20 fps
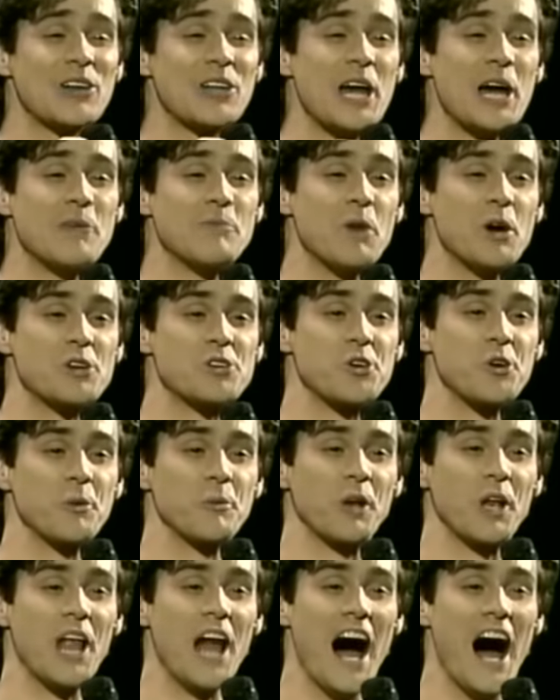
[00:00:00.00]
Look at that
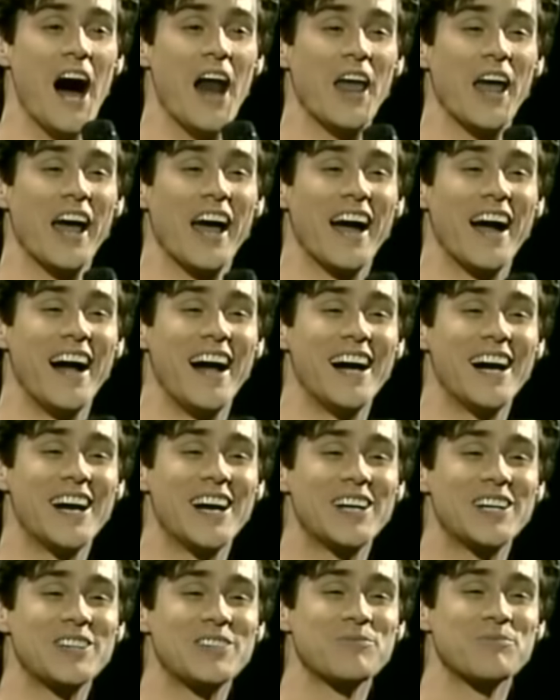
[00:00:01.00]
mushroom cloud.
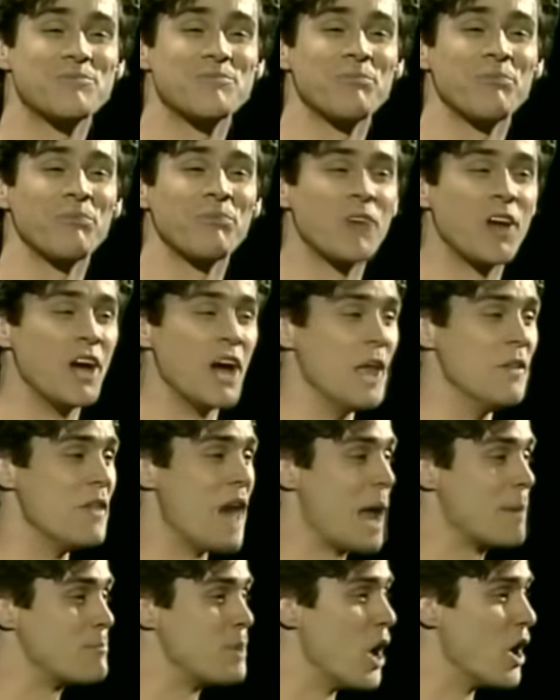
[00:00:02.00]

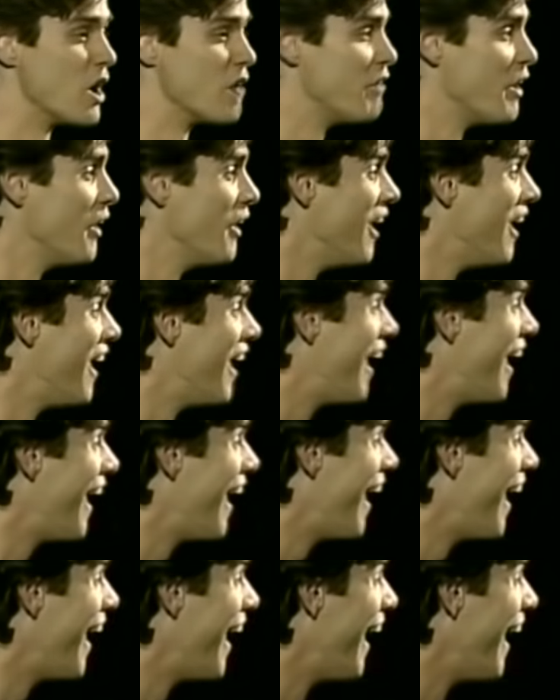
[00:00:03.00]
Isn't that beautiful?
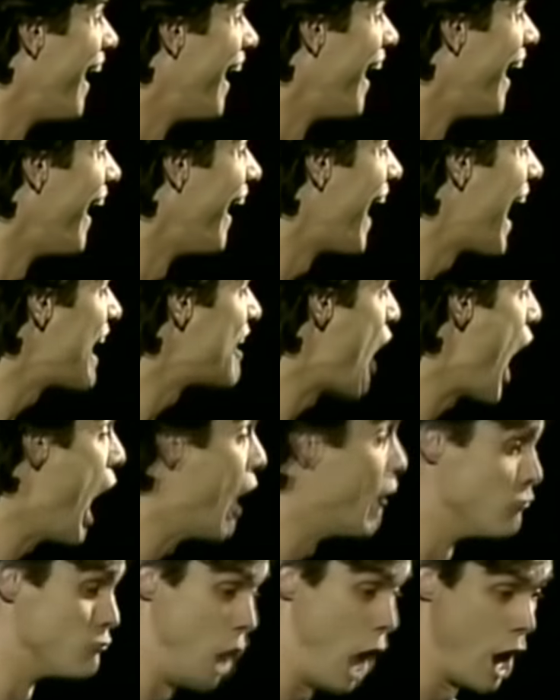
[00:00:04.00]

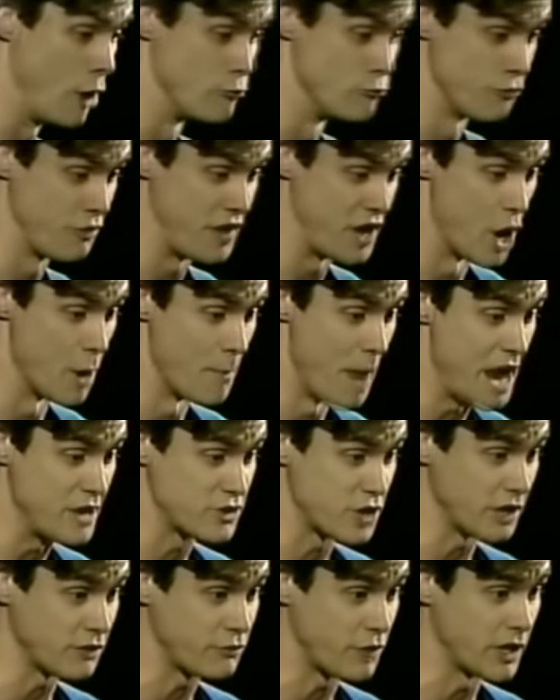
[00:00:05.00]
And, and, and the
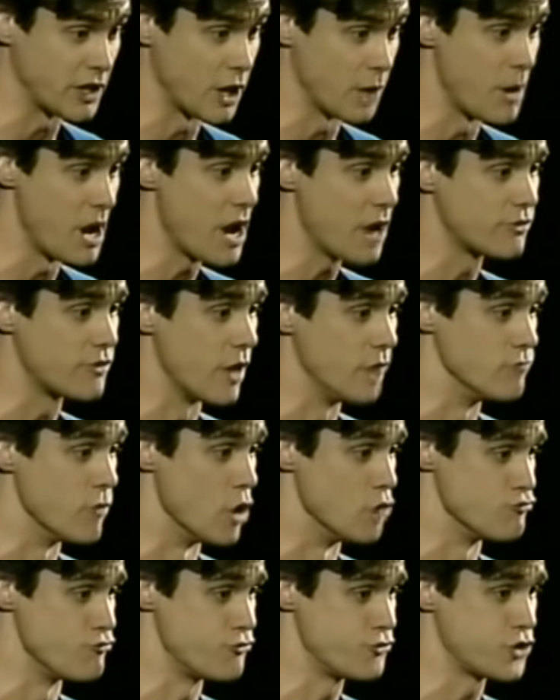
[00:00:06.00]
amazing thing to me is
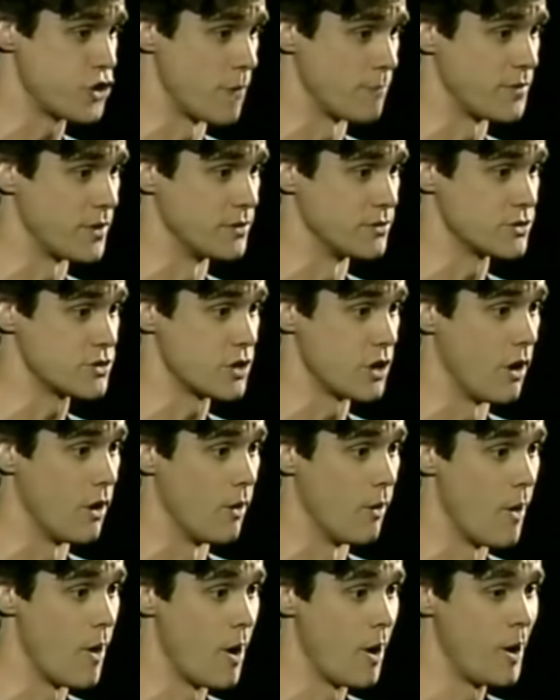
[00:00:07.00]
that the, something
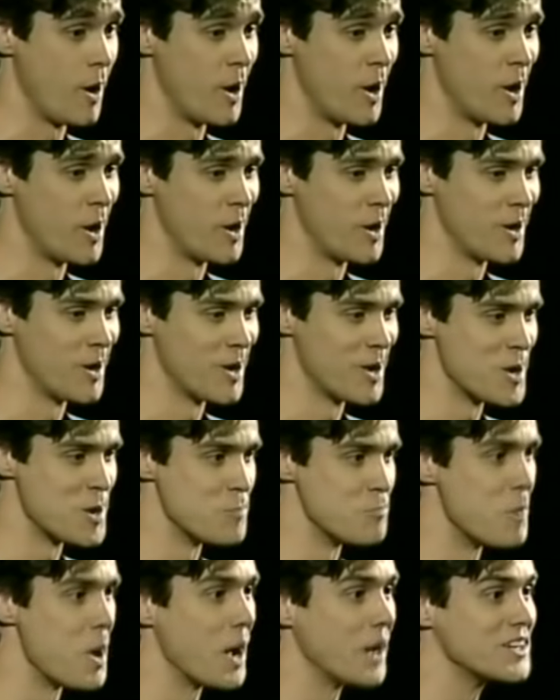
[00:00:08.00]
so
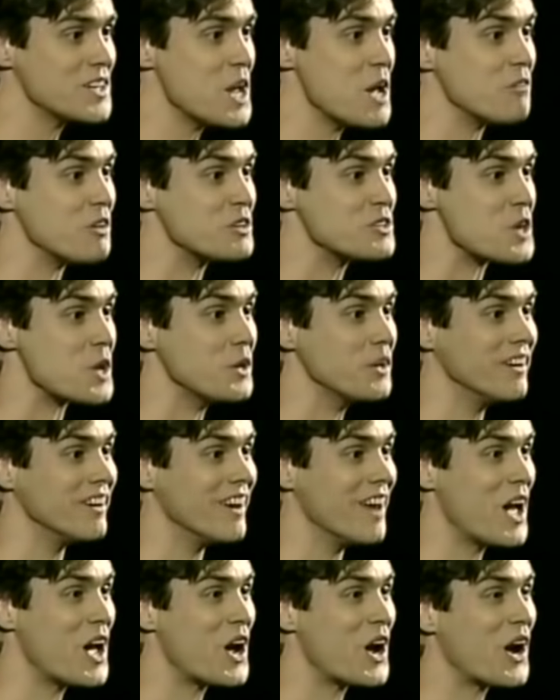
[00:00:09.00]
magnificent,
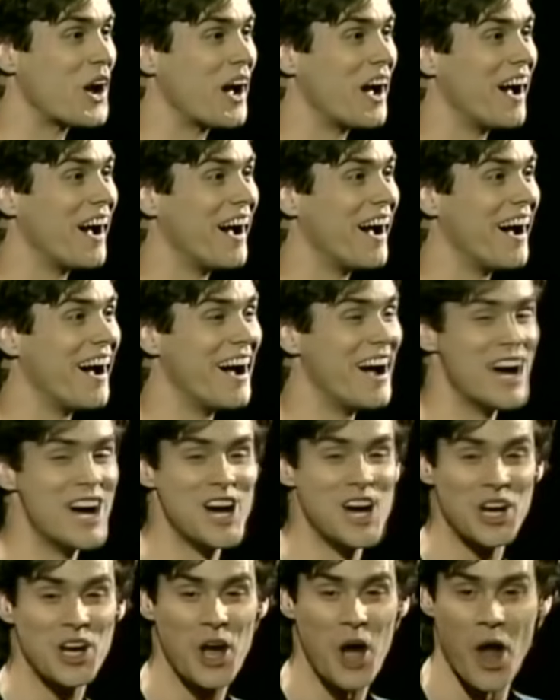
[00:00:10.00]

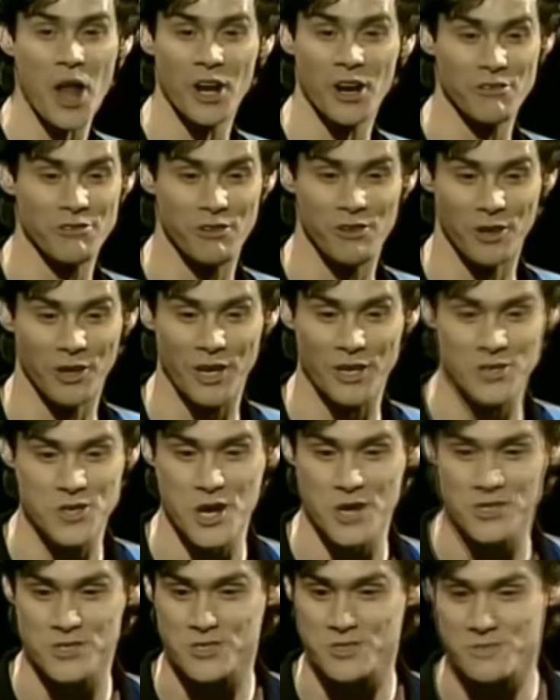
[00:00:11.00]
colorful
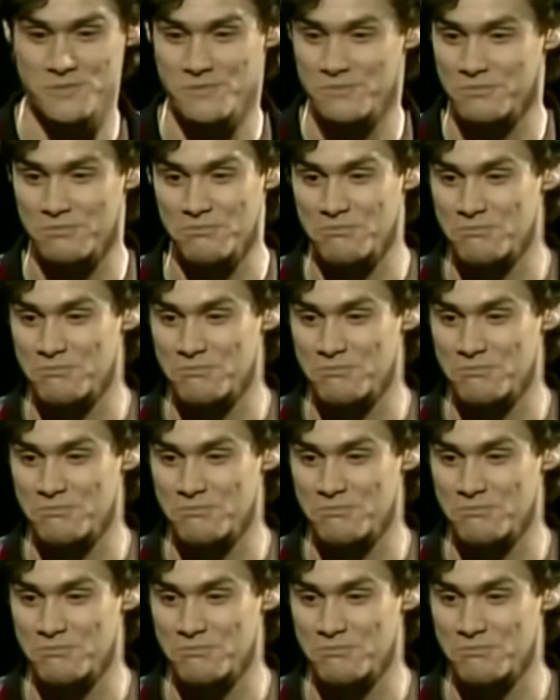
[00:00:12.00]
could just